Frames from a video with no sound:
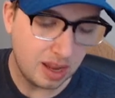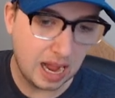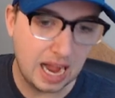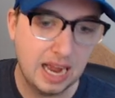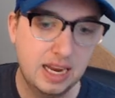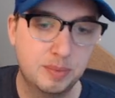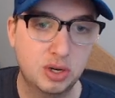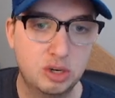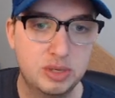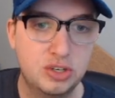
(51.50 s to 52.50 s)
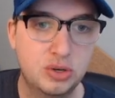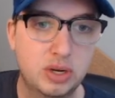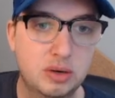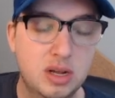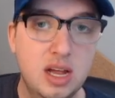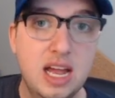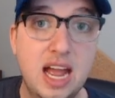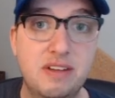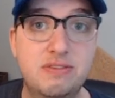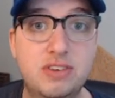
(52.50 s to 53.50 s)
I am going to be doing
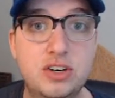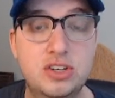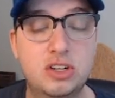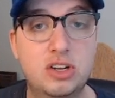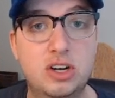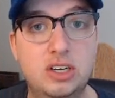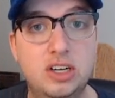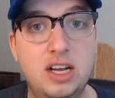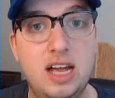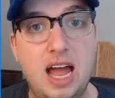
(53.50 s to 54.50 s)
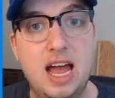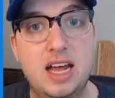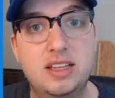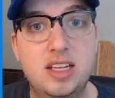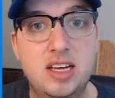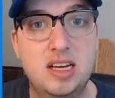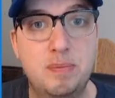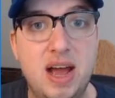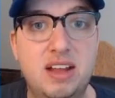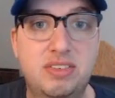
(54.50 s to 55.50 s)
a first look at the
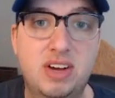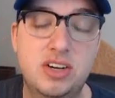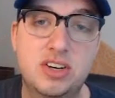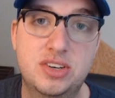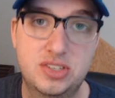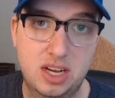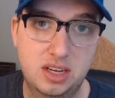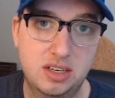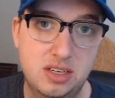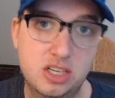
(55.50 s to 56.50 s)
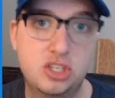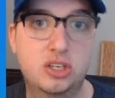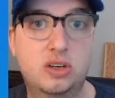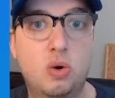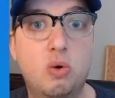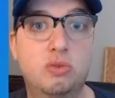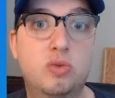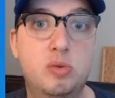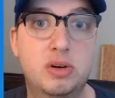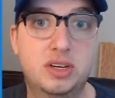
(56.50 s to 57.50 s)
Pathfinder 2nd edition core
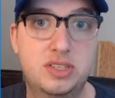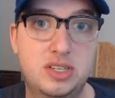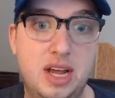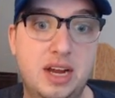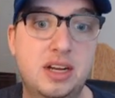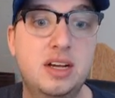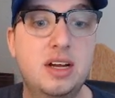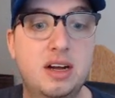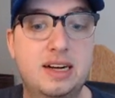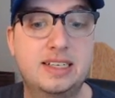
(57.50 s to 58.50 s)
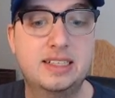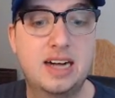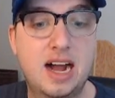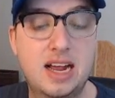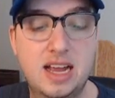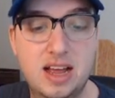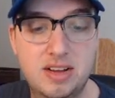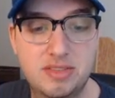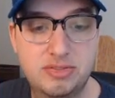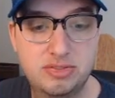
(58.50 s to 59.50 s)
rulebook today.
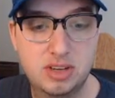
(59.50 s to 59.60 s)
I